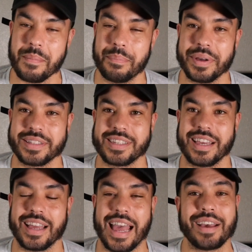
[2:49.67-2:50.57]
but
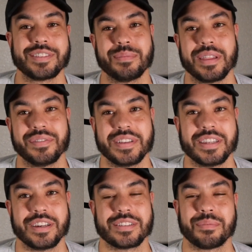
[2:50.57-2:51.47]
I have some other
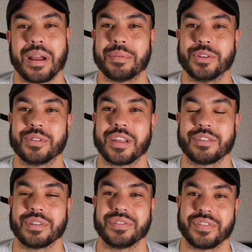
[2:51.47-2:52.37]
videos. I'll probably do another
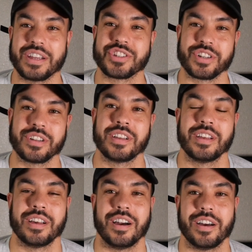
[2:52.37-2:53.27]
refresher
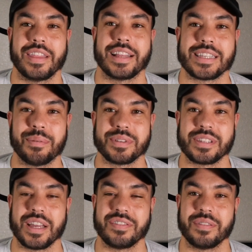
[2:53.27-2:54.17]
on that type of
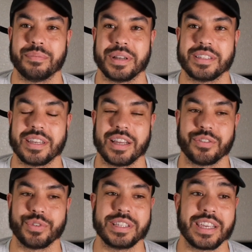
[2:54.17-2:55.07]
stuff, but
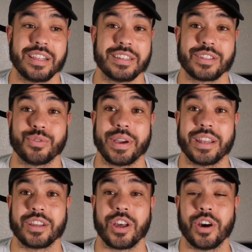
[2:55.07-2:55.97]
retail is the way
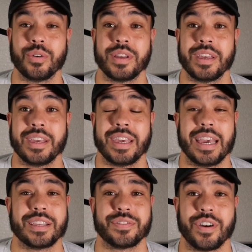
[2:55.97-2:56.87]
to go
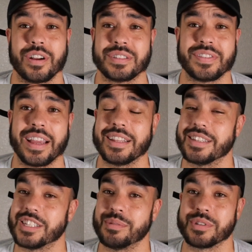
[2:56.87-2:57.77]
as far as finding the
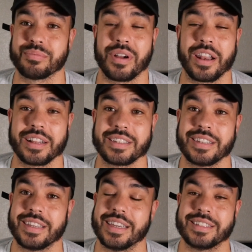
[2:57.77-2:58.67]
cheapest product.
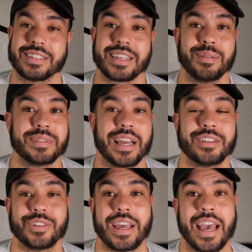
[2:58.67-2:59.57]
It just comes down
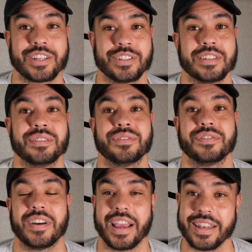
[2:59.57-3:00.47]
to actually
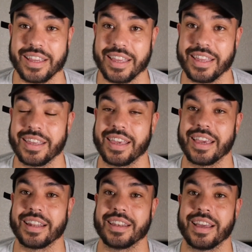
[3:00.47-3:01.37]
finding it,
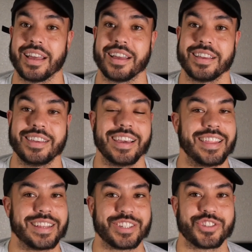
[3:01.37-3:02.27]
and yeah, that's a